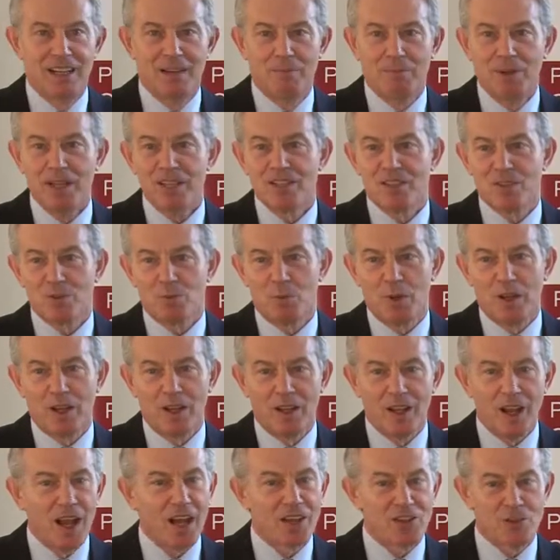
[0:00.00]
uh, places with
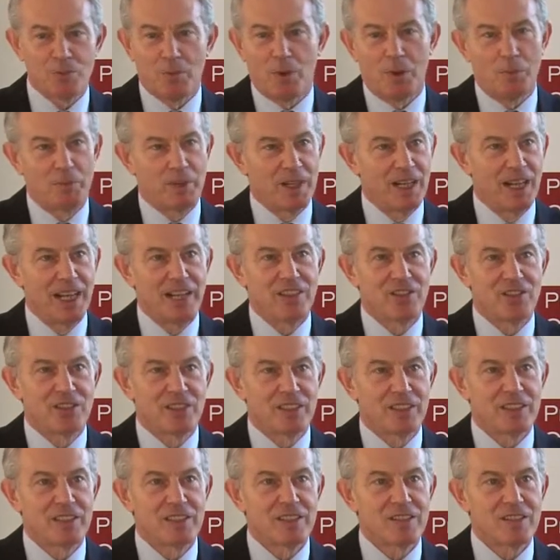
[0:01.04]
large
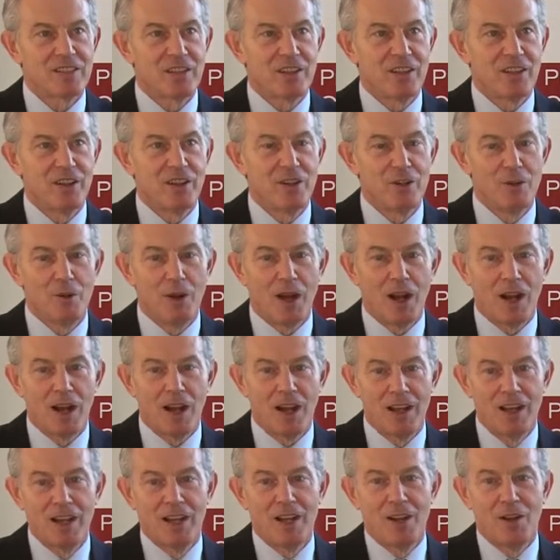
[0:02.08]
populations who
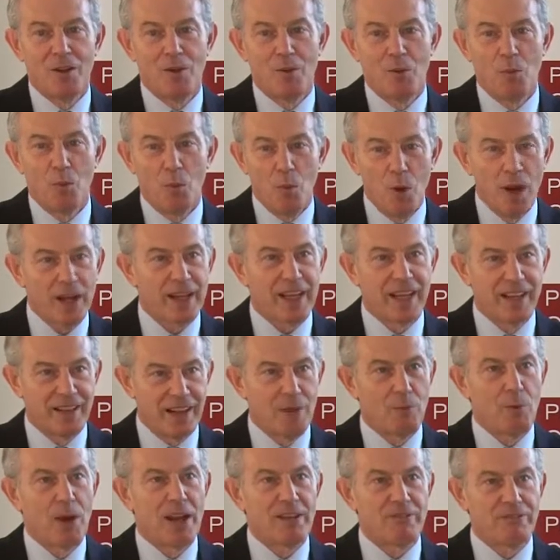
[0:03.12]
are working
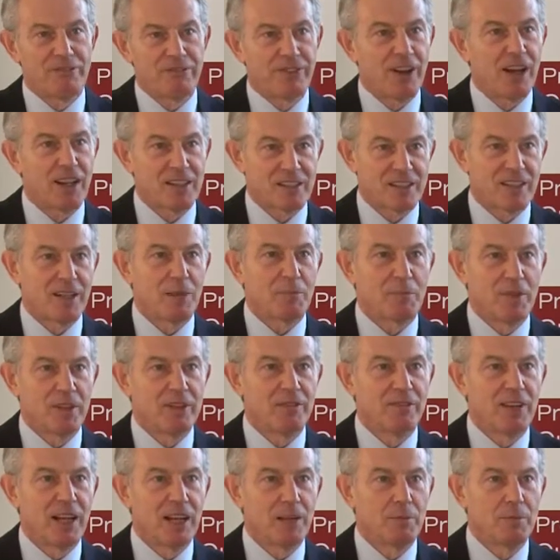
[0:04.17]
their way fast up the
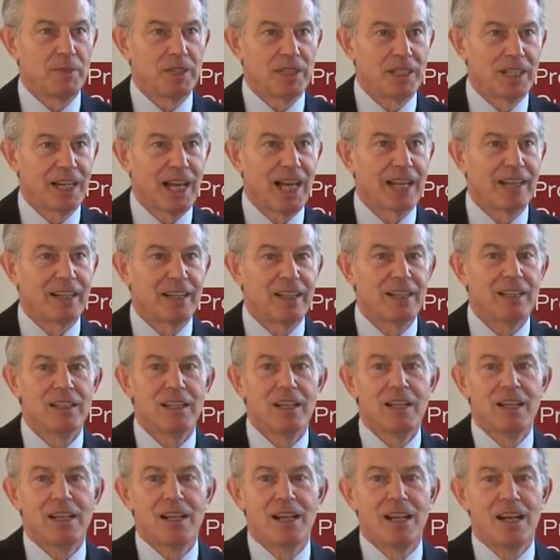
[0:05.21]
development ladder.
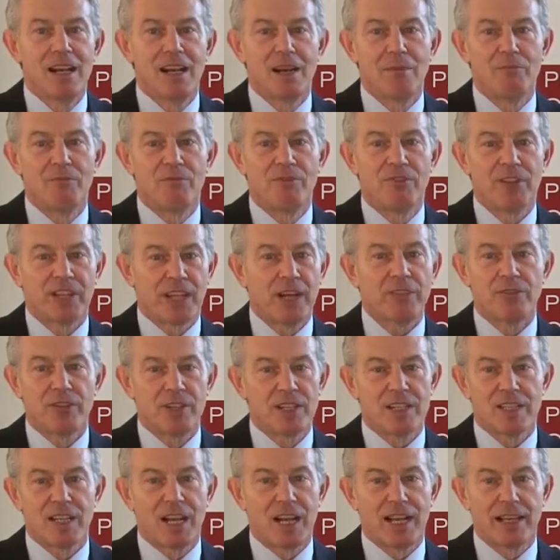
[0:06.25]
Um, for
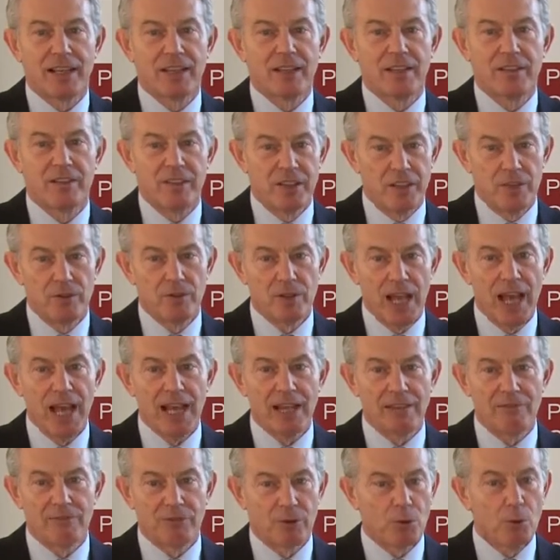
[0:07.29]
countries like the
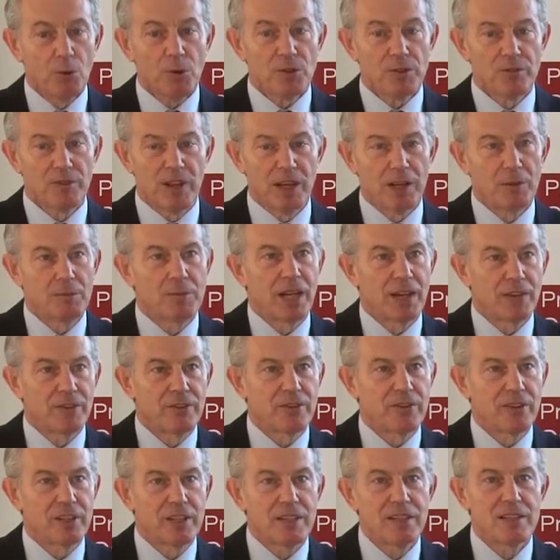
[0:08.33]
UK, for all developed
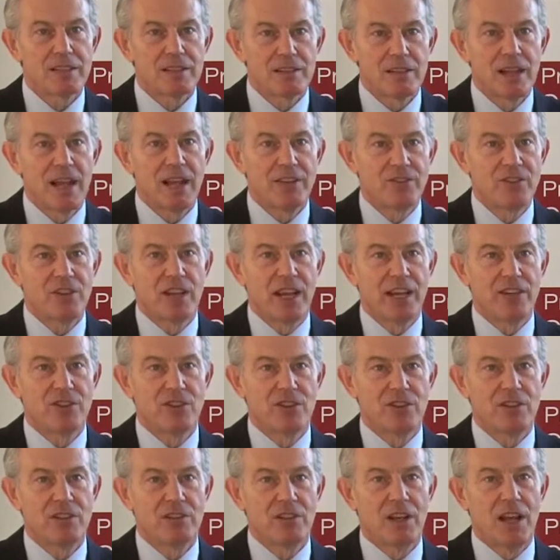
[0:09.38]
countries,
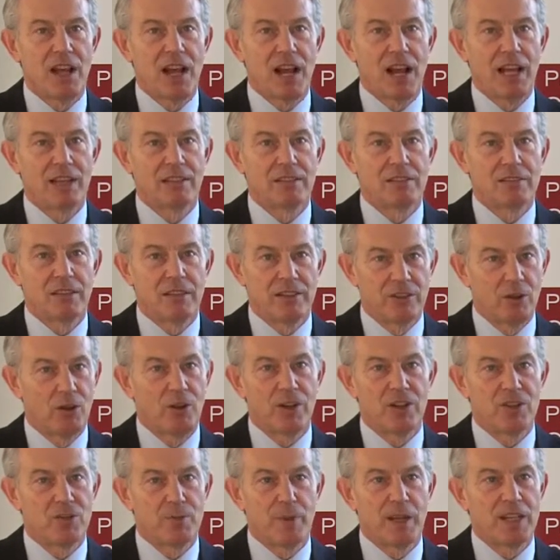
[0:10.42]
education and a
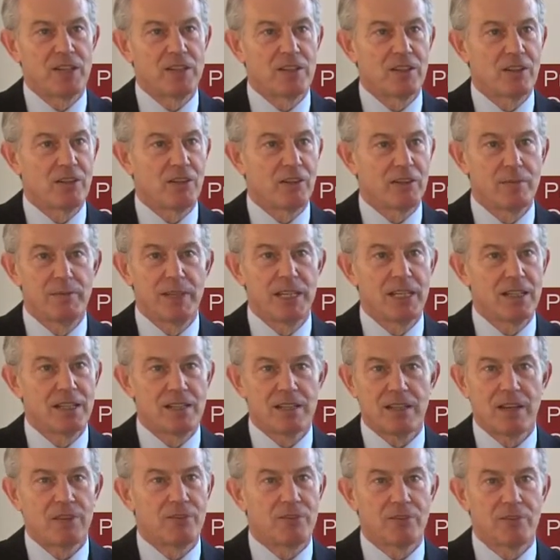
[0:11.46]
knowledge-based economy is
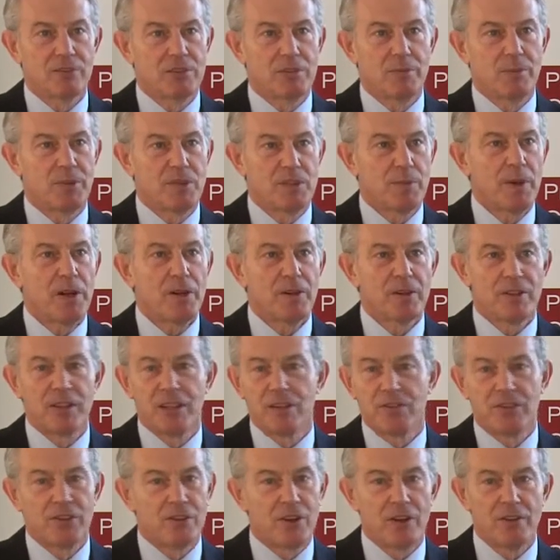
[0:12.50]
central to prosperity.
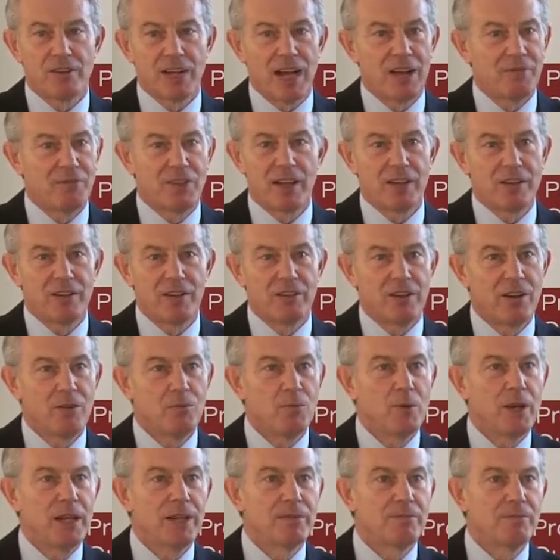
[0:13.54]
If you don't have that, you
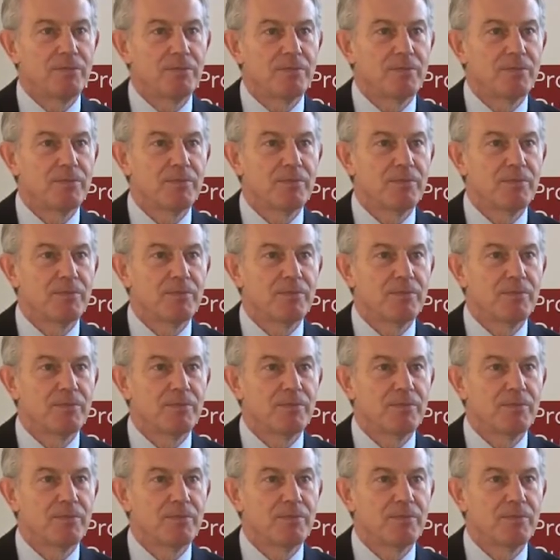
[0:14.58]
don't win.